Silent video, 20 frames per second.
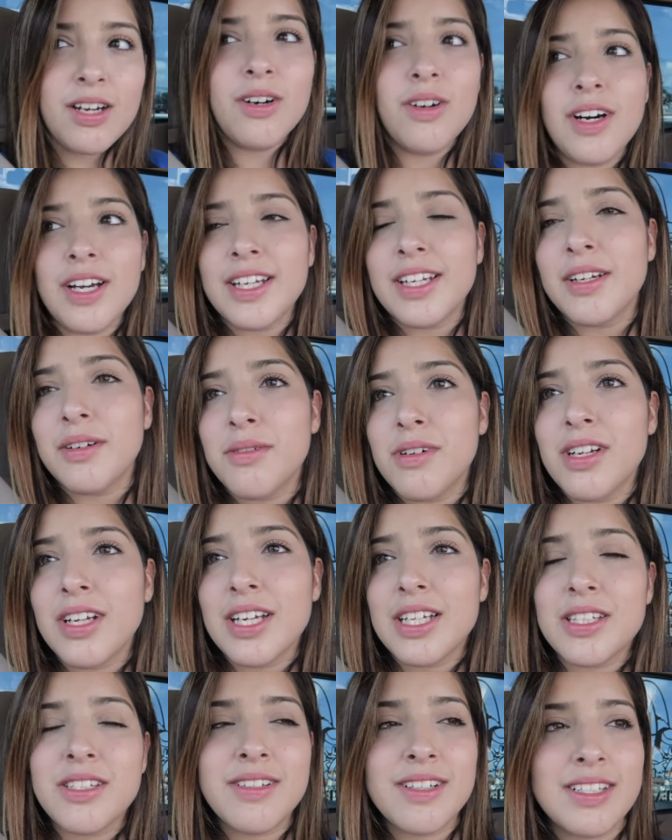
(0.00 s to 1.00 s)
so I didn't want
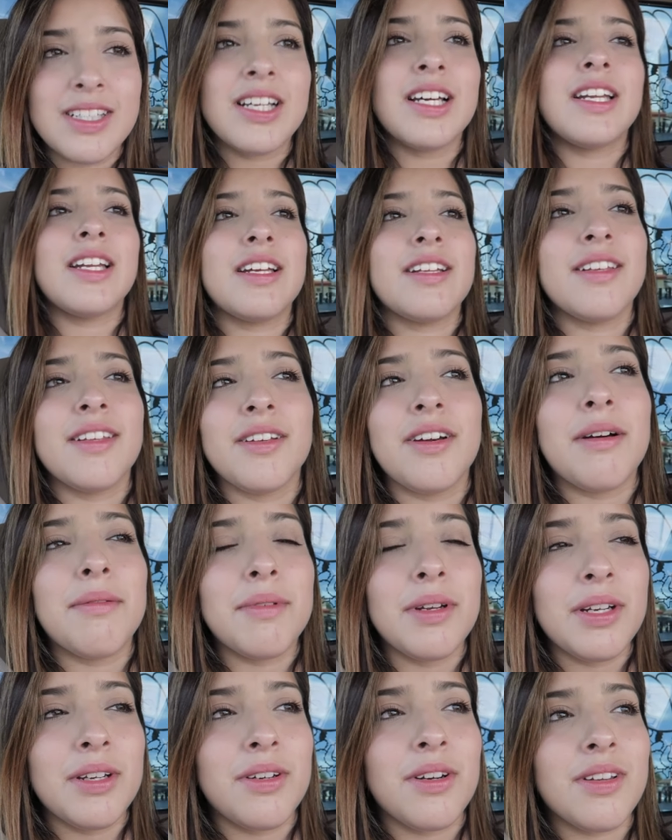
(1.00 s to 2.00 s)
to get too excited. So I'm
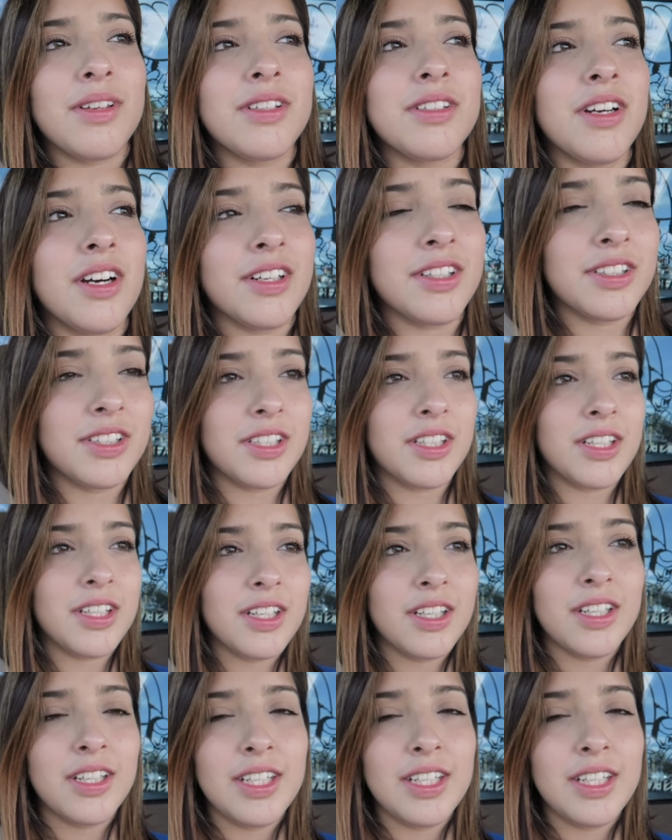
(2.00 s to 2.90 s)
gonna go to the doctor